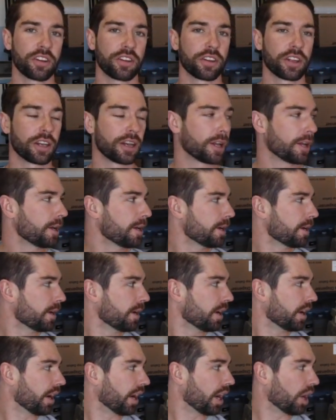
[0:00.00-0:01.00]
And
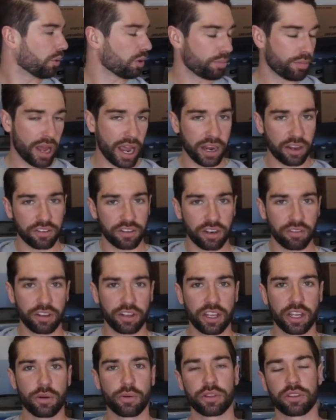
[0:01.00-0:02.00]
then we package
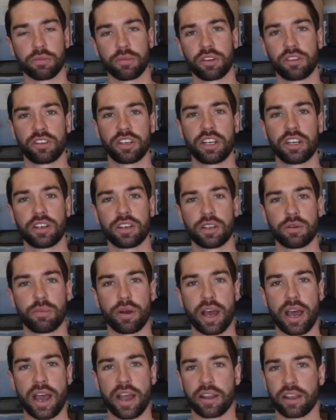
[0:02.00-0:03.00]
everything with the machine in the
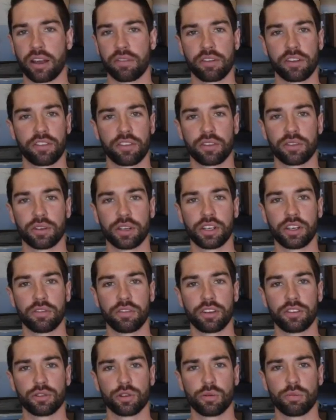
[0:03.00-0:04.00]
back, every single
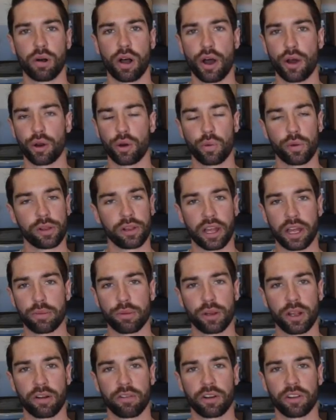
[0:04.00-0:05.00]
individual bottle. We
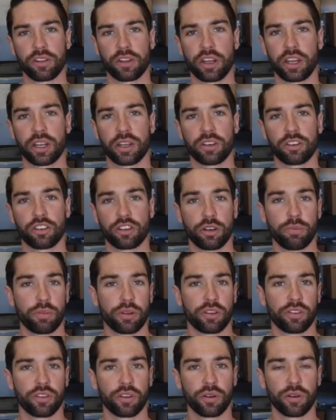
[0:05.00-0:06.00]
label everything and ship
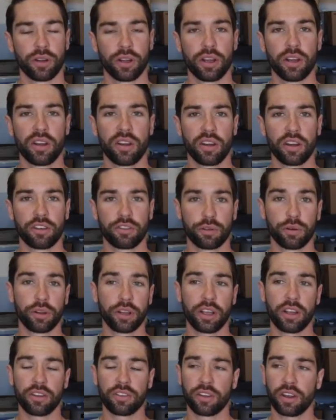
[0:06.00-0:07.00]
it. So it
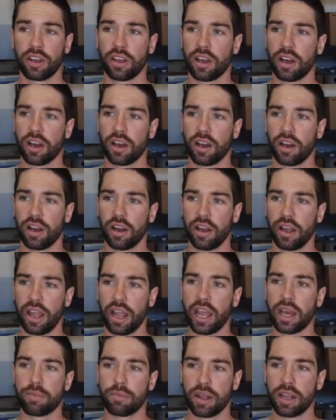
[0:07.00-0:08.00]
truly is a
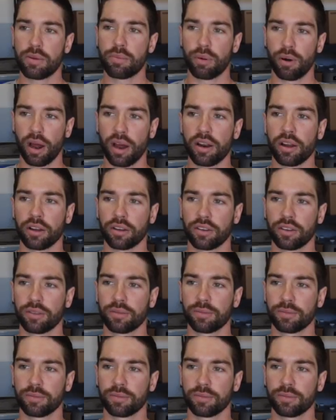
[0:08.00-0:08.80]
handmade product.